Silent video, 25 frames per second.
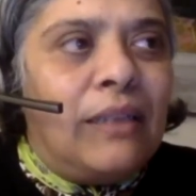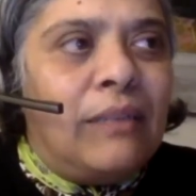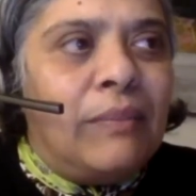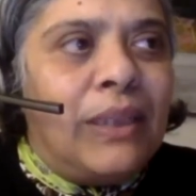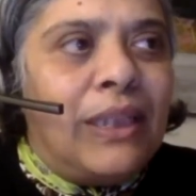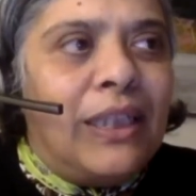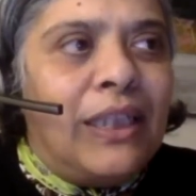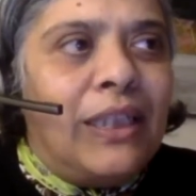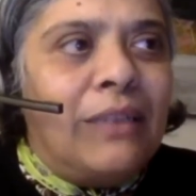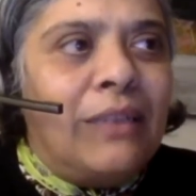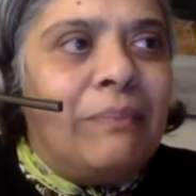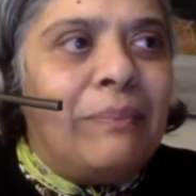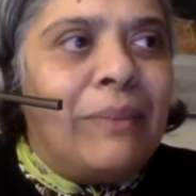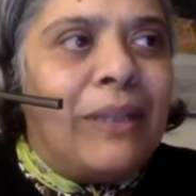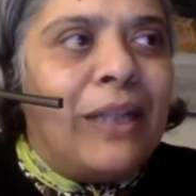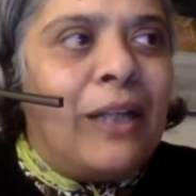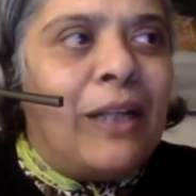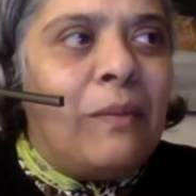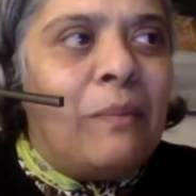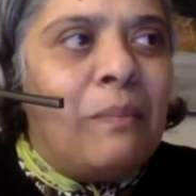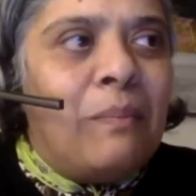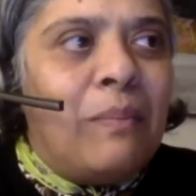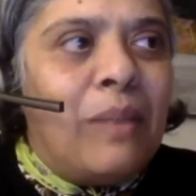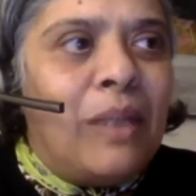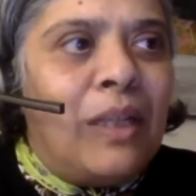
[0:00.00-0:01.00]
in
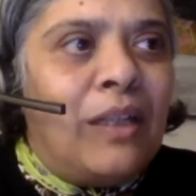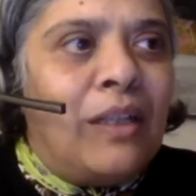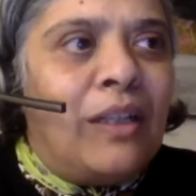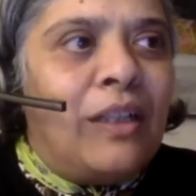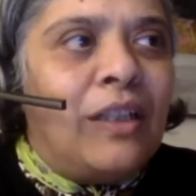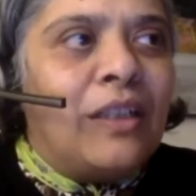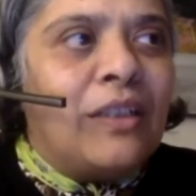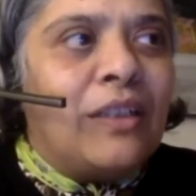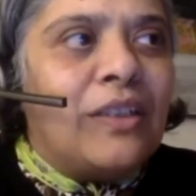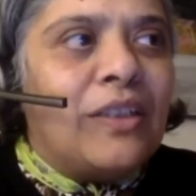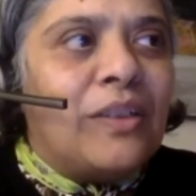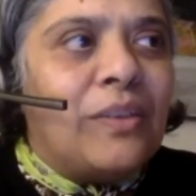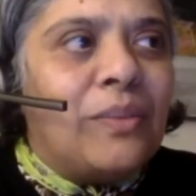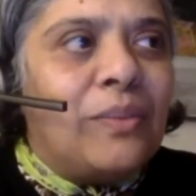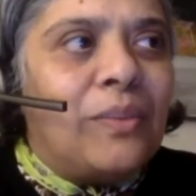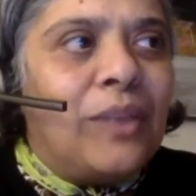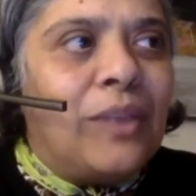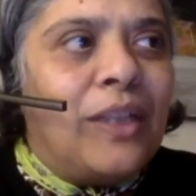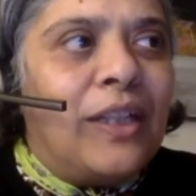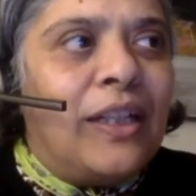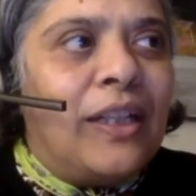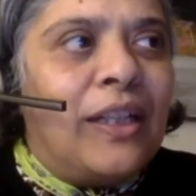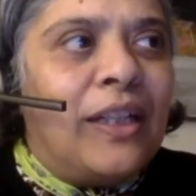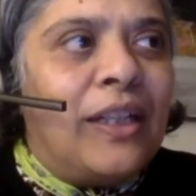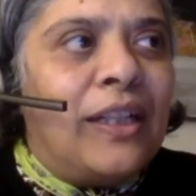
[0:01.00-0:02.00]
about March
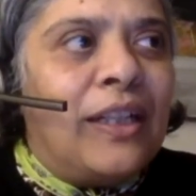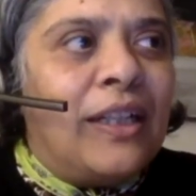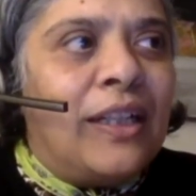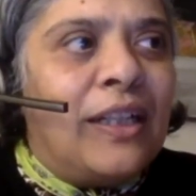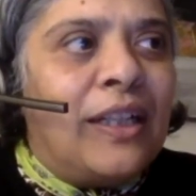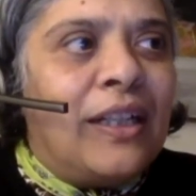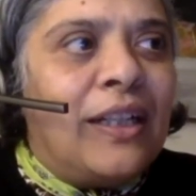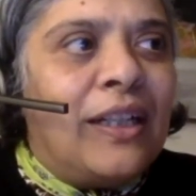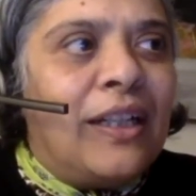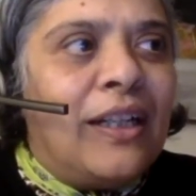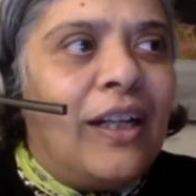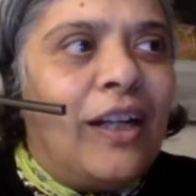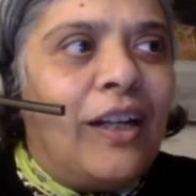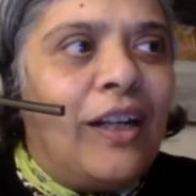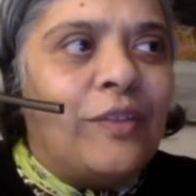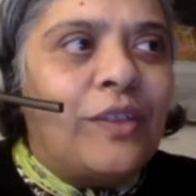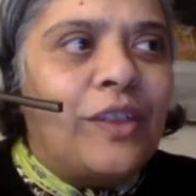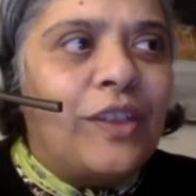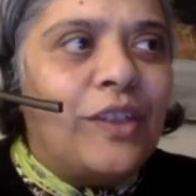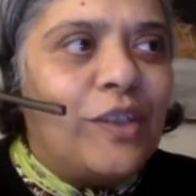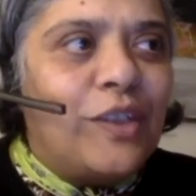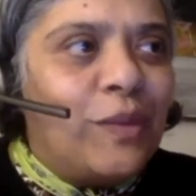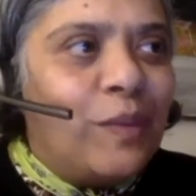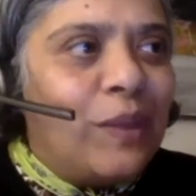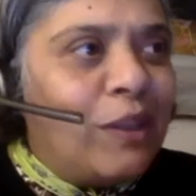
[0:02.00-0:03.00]
where,
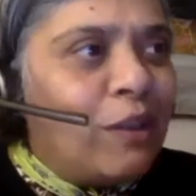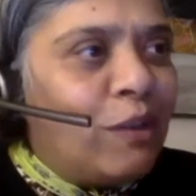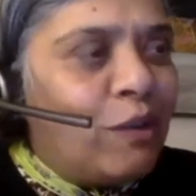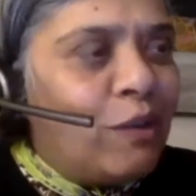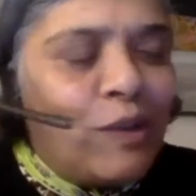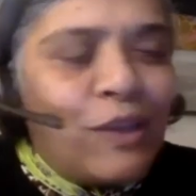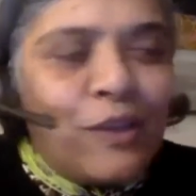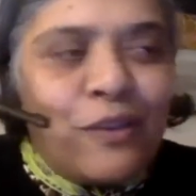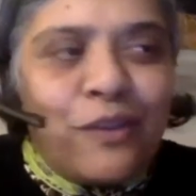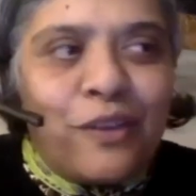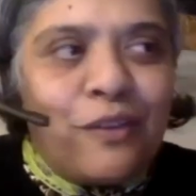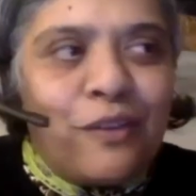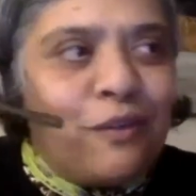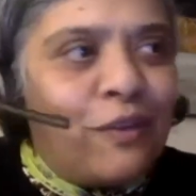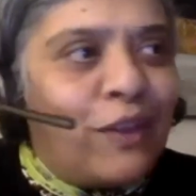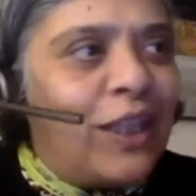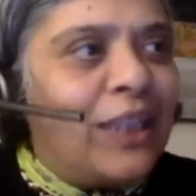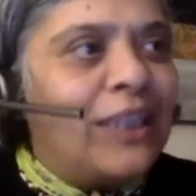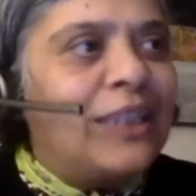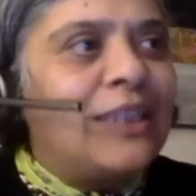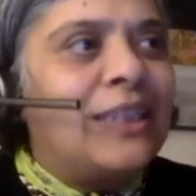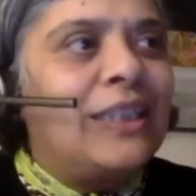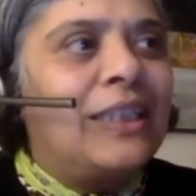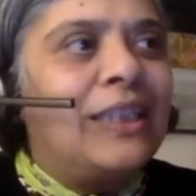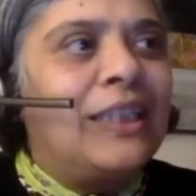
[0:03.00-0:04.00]
after doing all of the
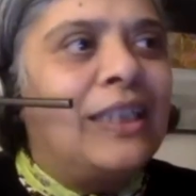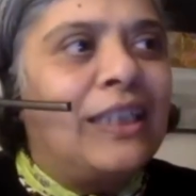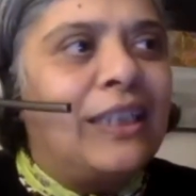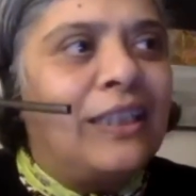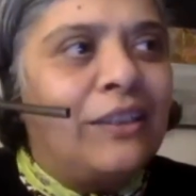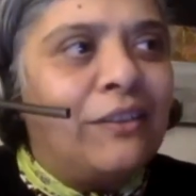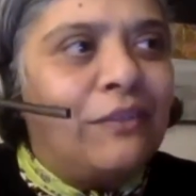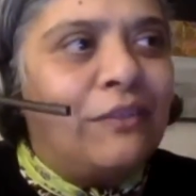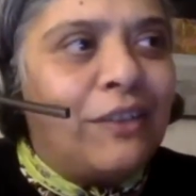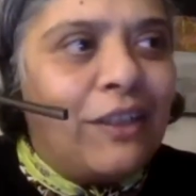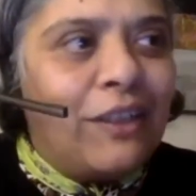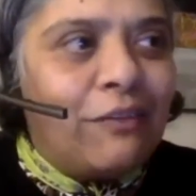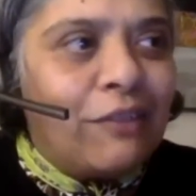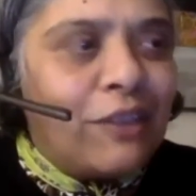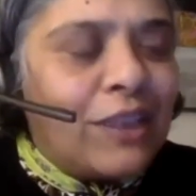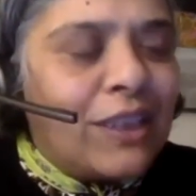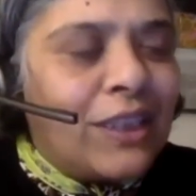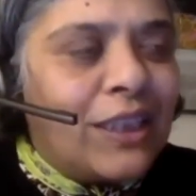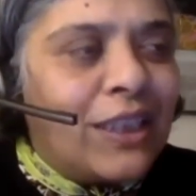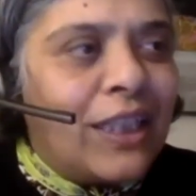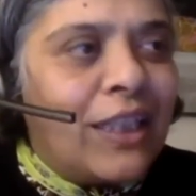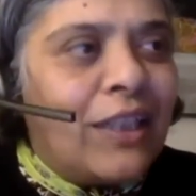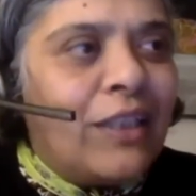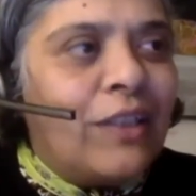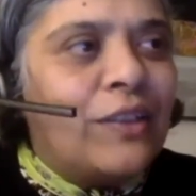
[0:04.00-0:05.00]
fighting and of
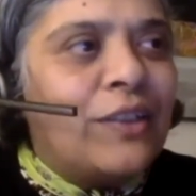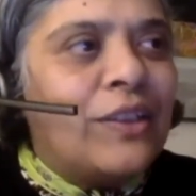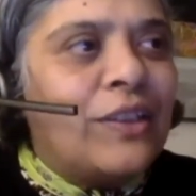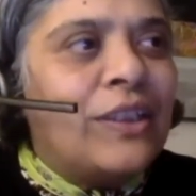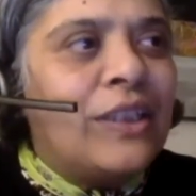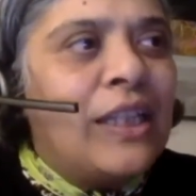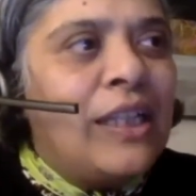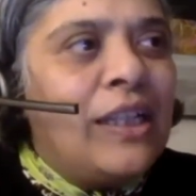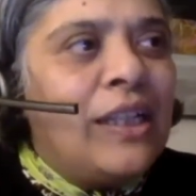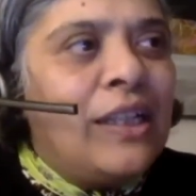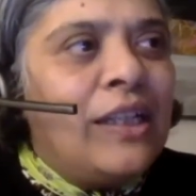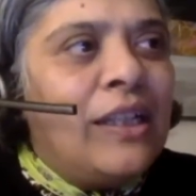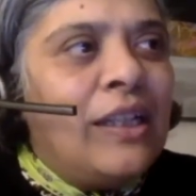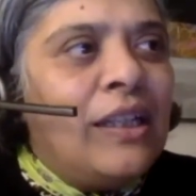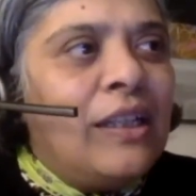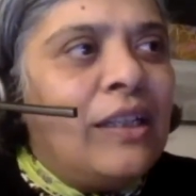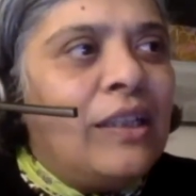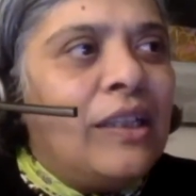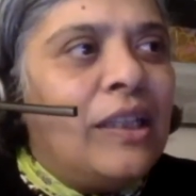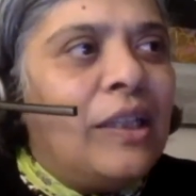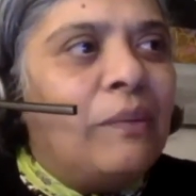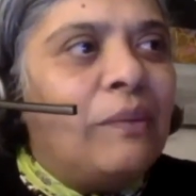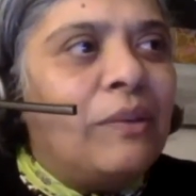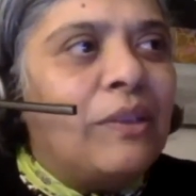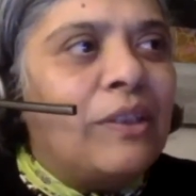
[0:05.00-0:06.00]
everything else,
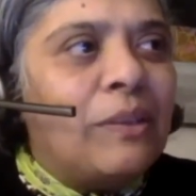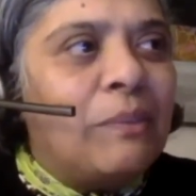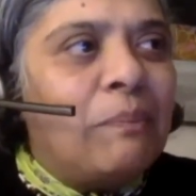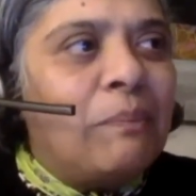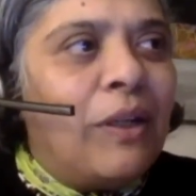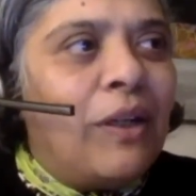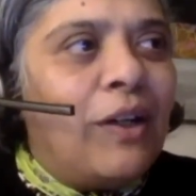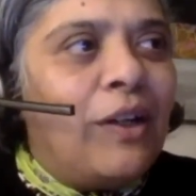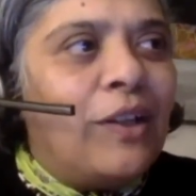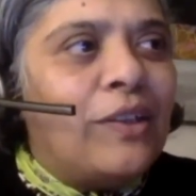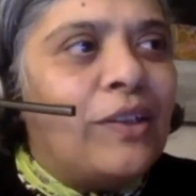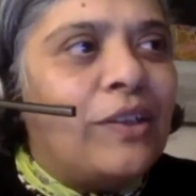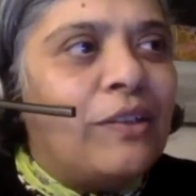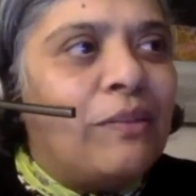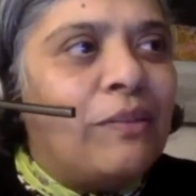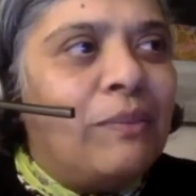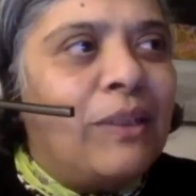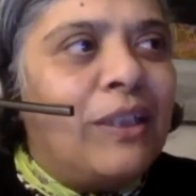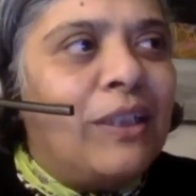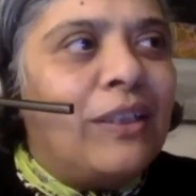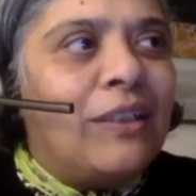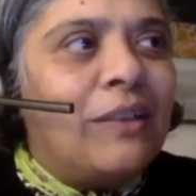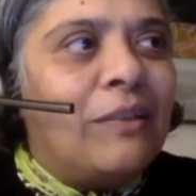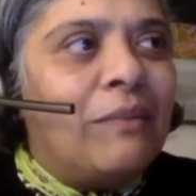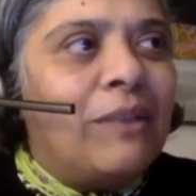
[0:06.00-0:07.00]
there was a part of
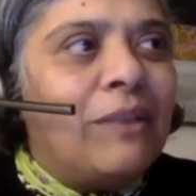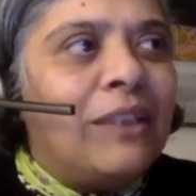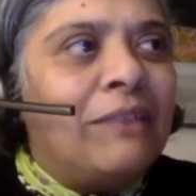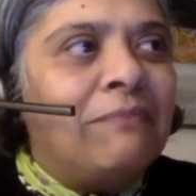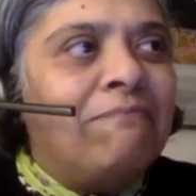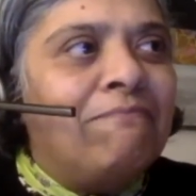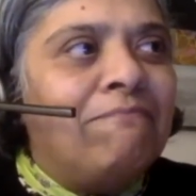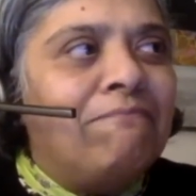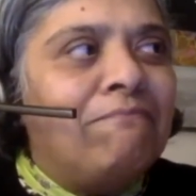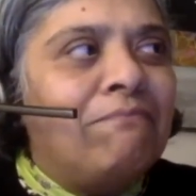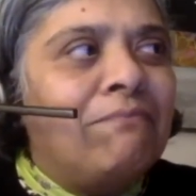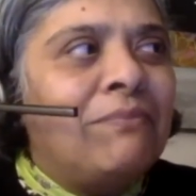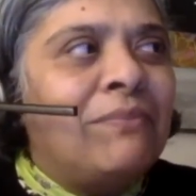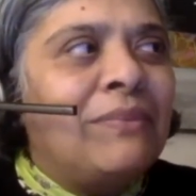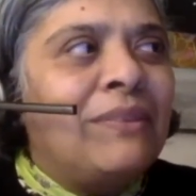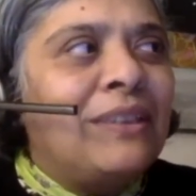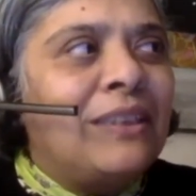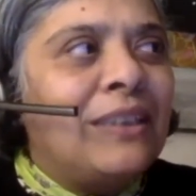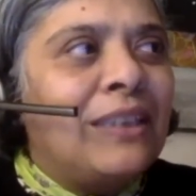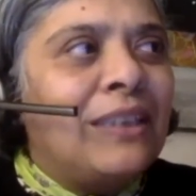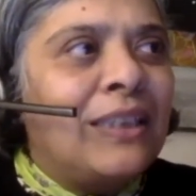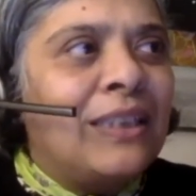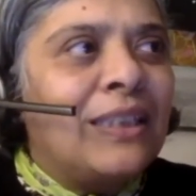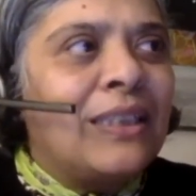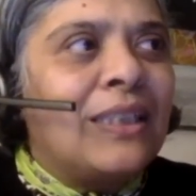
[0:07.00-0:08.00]
me that went,
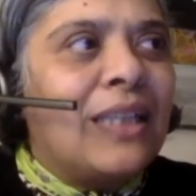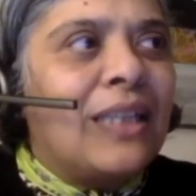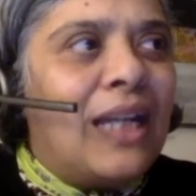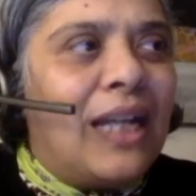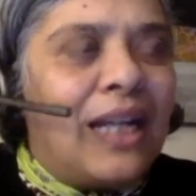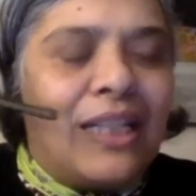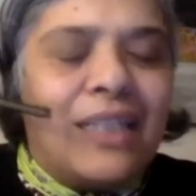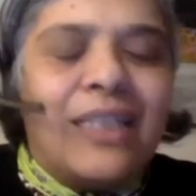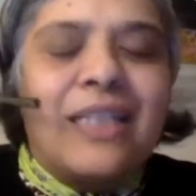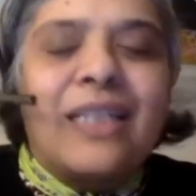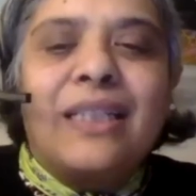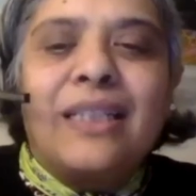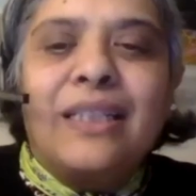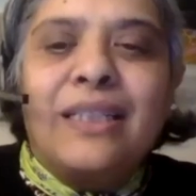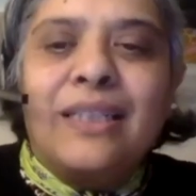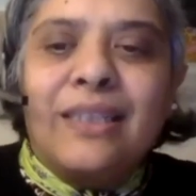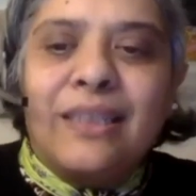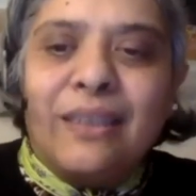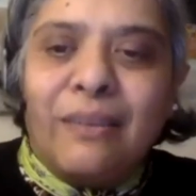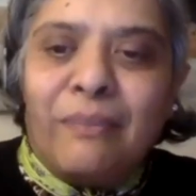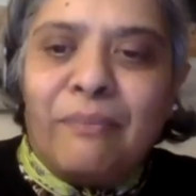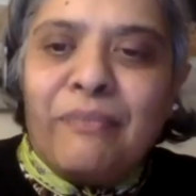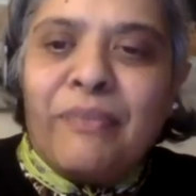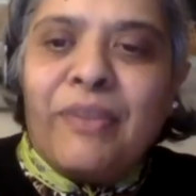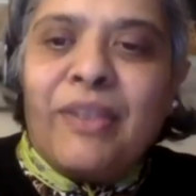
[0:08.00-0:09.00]
there's actually
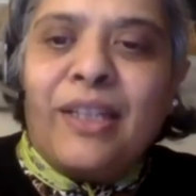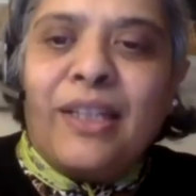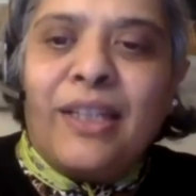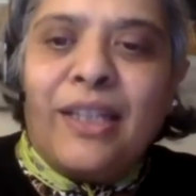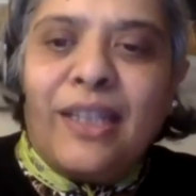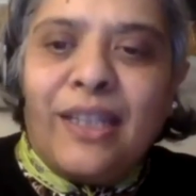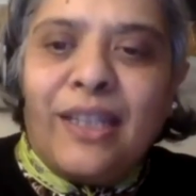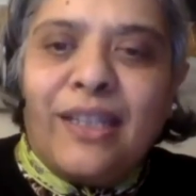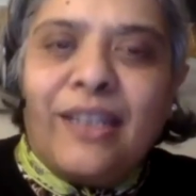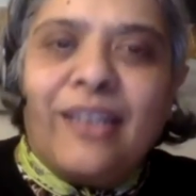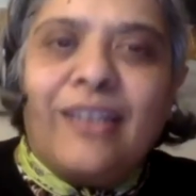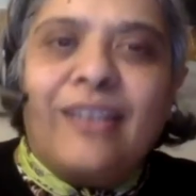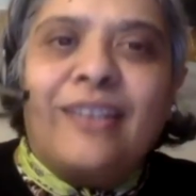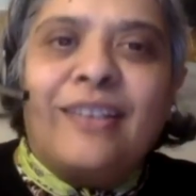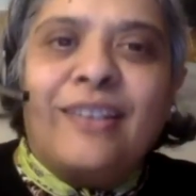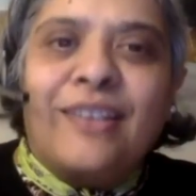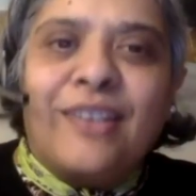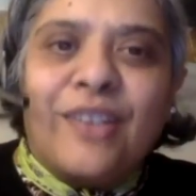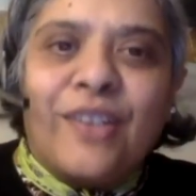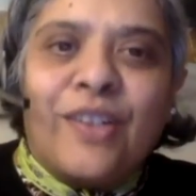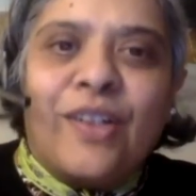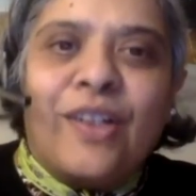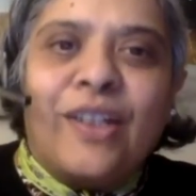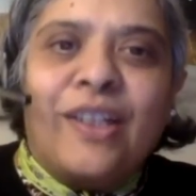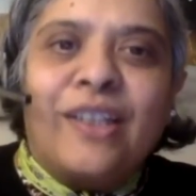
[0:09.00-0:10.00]
something here that's
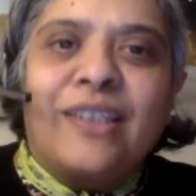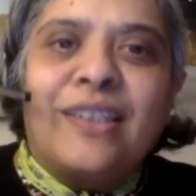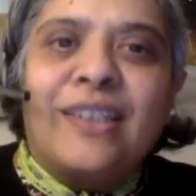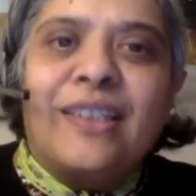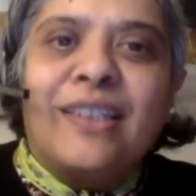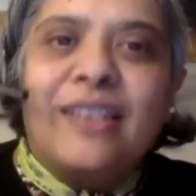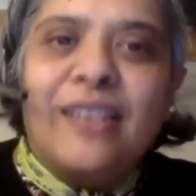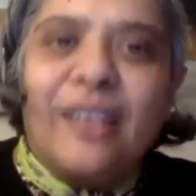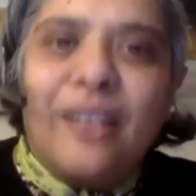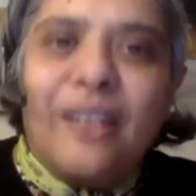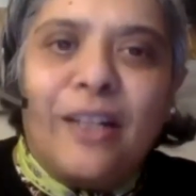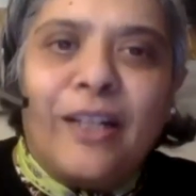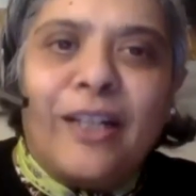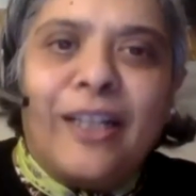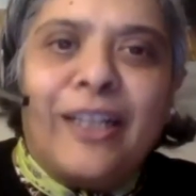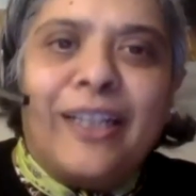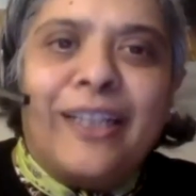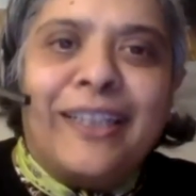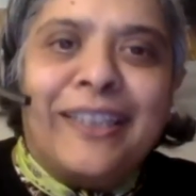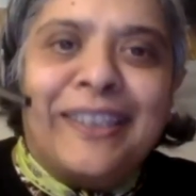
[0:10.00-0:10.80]
trying to die.